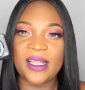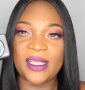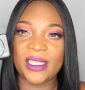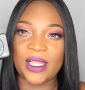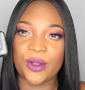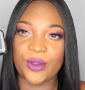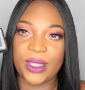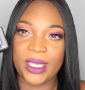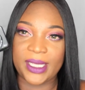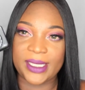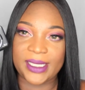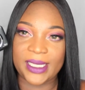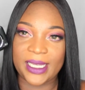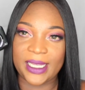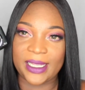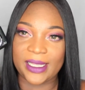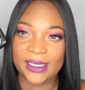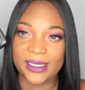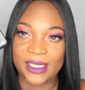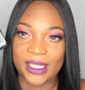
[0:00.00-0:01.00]
So this
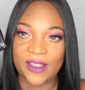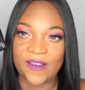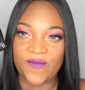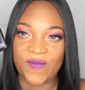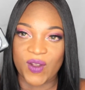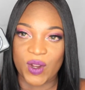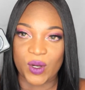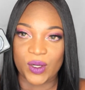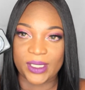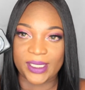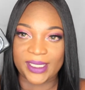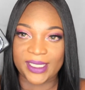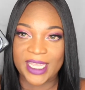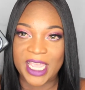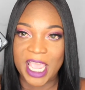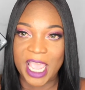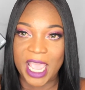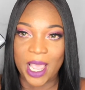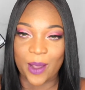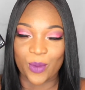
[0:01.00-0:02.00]
is the first
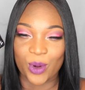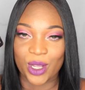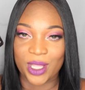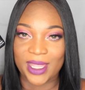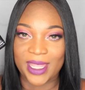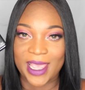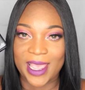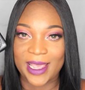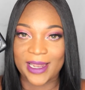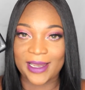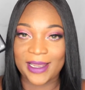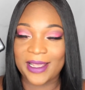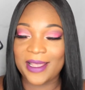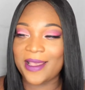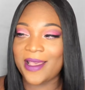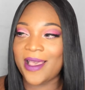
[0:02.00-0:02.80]
camera that